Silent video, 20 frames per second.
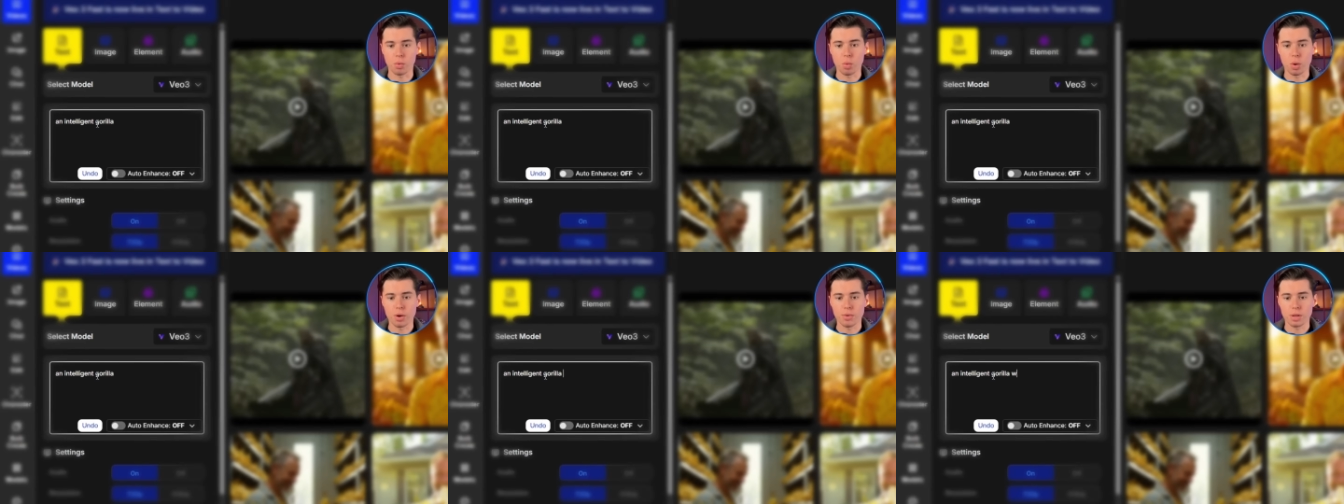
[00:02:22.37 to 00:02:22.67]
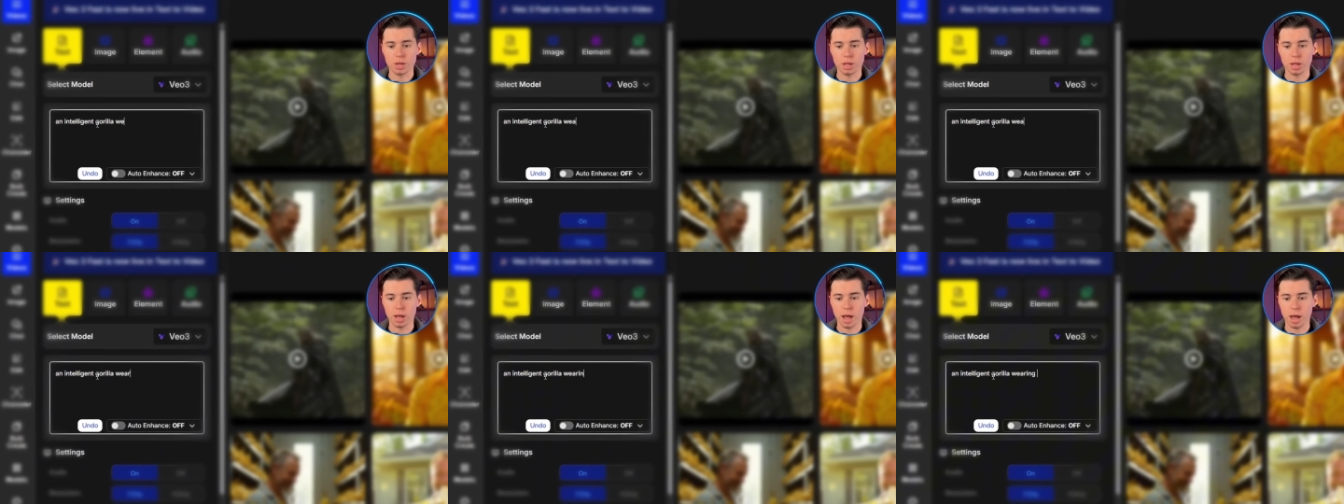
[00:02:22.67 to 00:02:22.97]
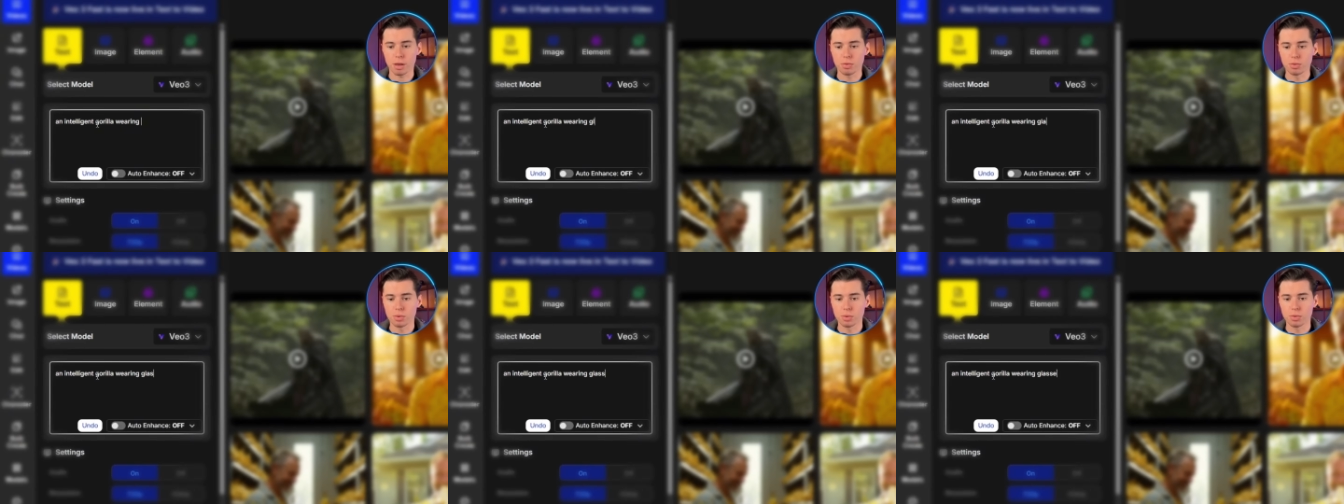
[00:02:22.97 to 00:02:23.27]
wearing
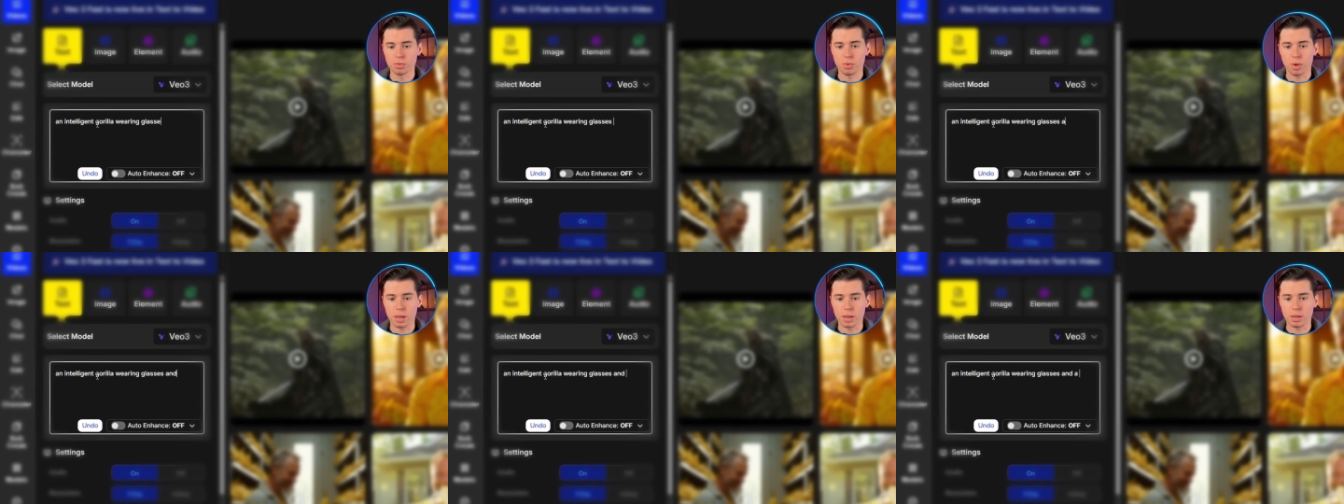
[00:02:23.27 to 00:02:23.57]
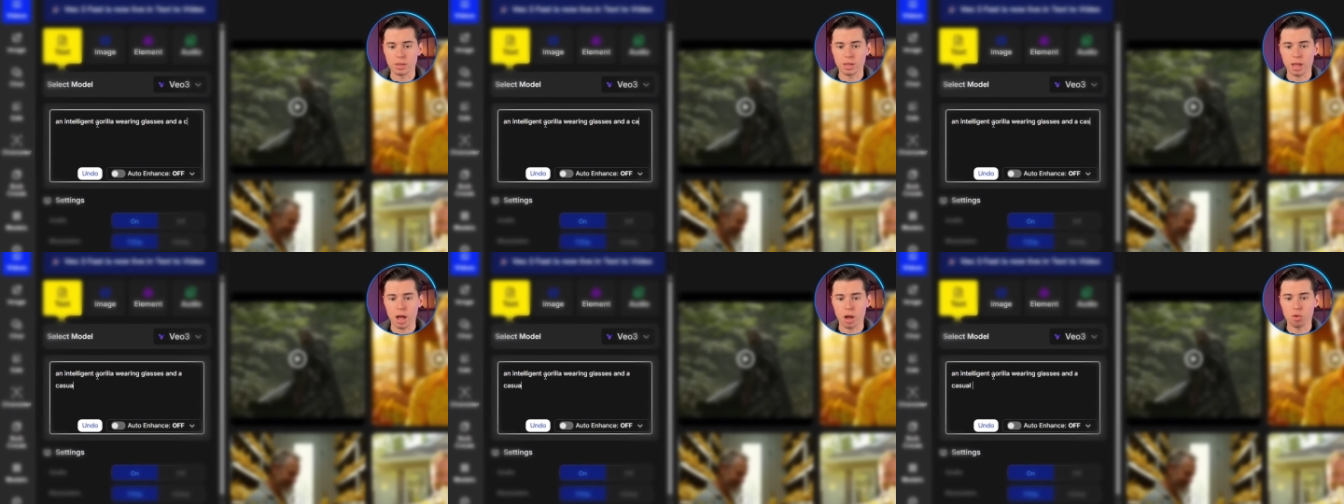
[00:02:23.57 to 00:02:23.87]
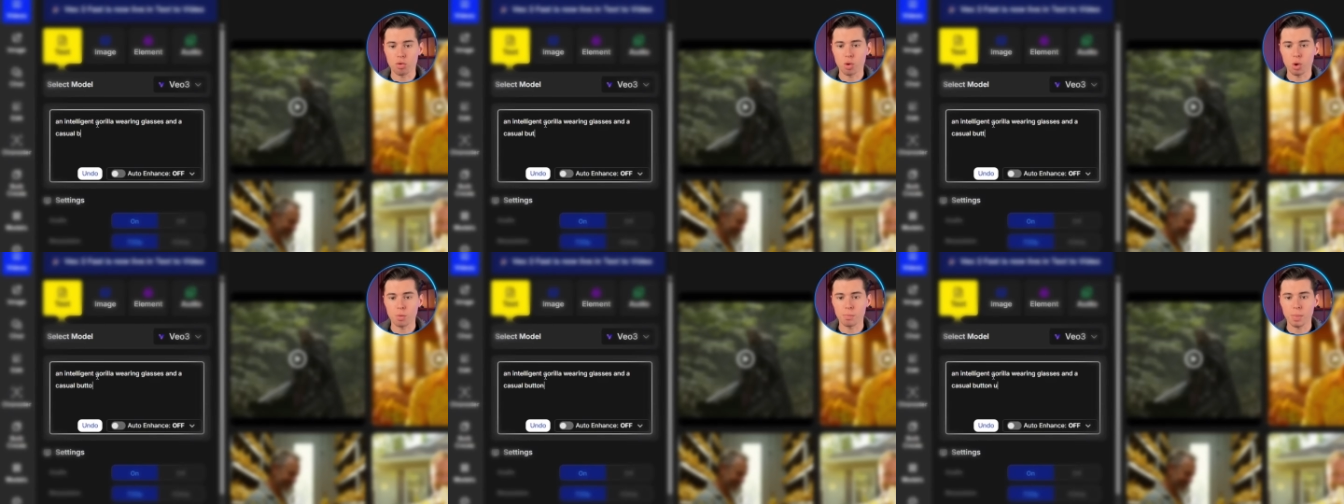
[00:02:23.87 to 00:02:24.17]
glasses and a
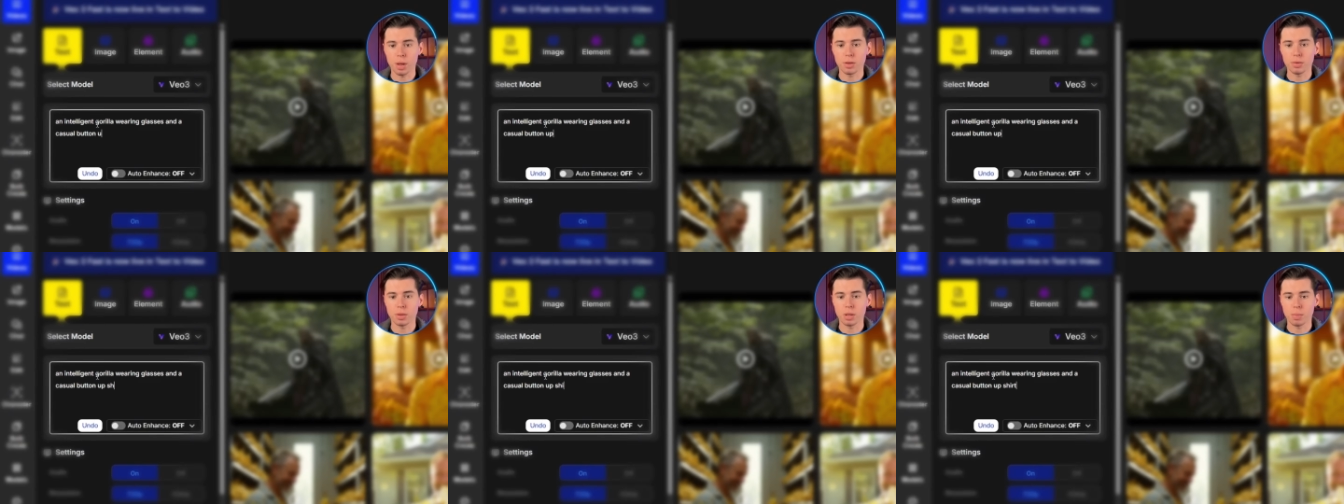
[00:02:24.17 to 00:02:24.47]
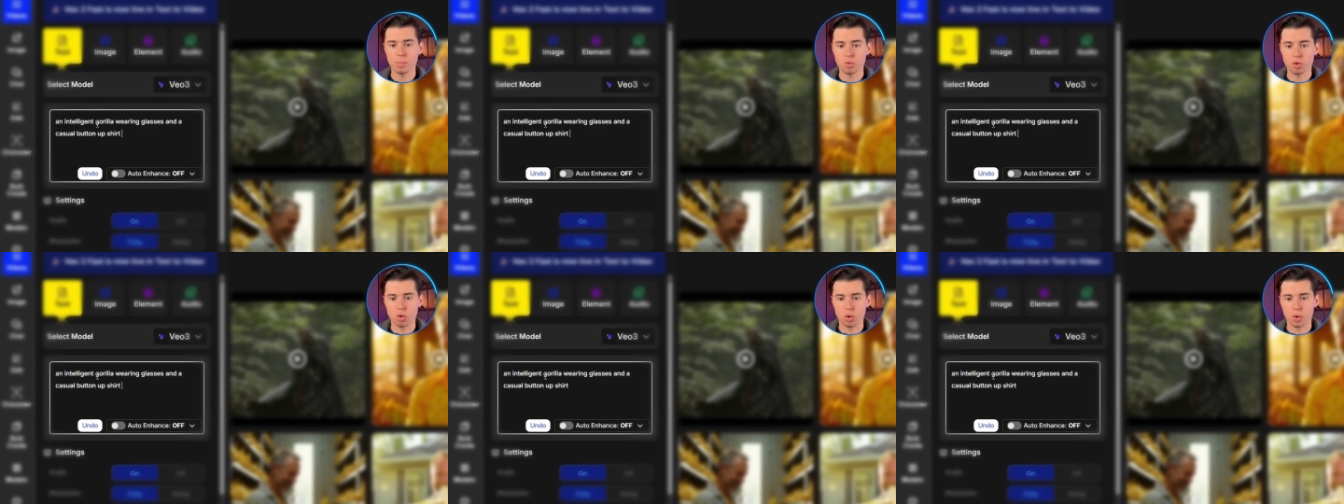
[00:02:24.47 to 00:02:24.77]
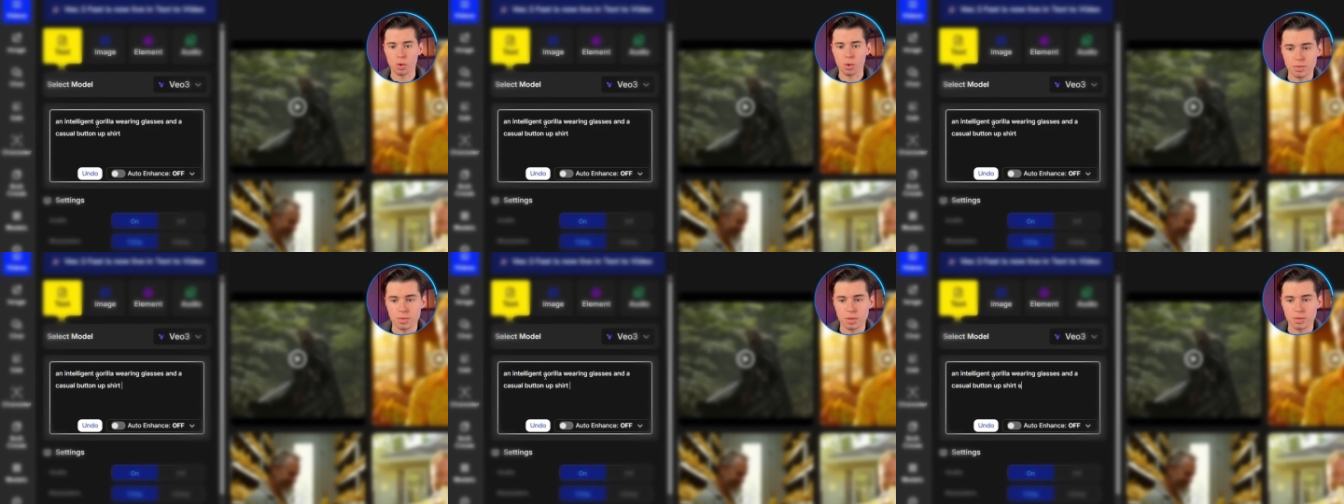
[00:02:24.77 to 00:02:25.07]
casual button-up
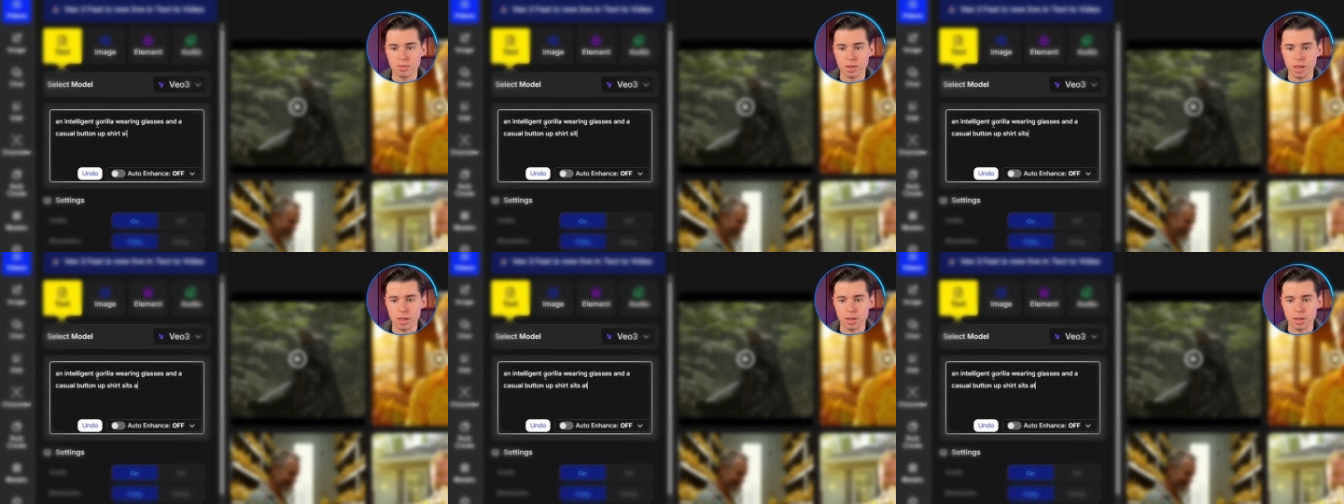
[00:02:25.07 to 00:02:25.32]
shirt sits